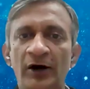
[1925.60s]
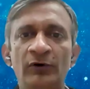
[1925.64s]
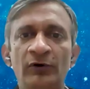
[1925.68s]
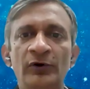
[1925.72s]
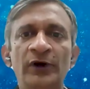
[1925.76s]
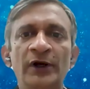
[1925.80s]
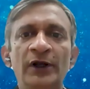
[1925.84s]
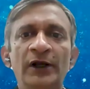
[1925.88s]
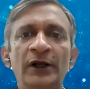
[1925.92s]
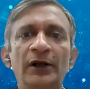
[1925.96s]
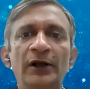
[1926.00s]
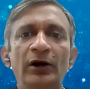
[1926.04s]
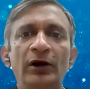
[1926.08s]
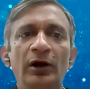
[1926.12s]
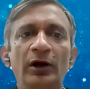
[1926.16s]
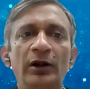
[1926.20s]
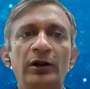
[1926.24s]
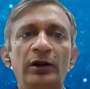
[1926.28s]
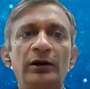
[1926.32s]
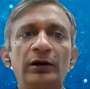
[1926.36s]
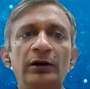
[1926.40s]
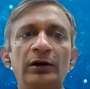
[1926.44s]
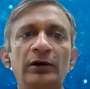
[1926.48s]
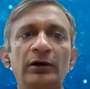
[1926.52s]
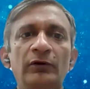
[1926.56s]
Now,
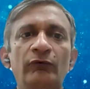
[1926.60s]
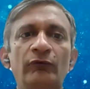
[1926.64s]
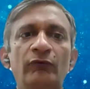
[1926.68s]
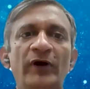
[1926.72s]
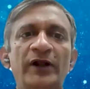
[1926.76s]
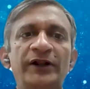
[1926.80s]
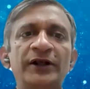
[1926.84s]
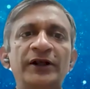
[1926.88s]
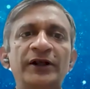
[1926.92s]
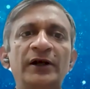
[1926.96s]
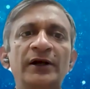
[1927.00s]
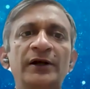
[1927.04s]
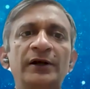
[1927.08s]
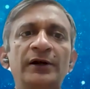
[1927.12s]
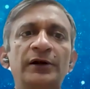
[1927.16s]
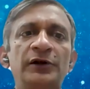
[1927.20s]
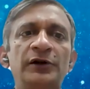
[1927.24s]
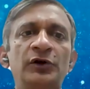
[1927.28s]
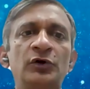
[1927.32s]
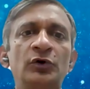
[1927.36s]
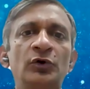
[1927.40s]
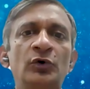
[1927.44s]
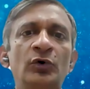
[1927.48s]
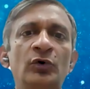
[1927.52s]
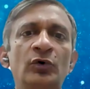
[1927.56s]
whether
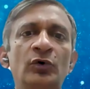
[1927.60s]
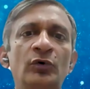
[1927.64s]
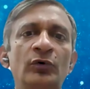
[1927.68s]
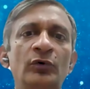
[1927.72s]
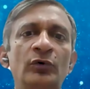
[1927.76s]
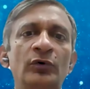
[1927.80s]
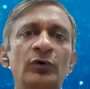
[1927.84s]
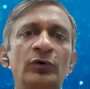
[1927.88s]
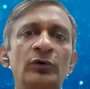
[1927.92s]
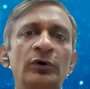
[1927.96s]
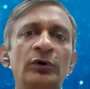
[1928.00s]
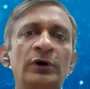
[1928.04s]
you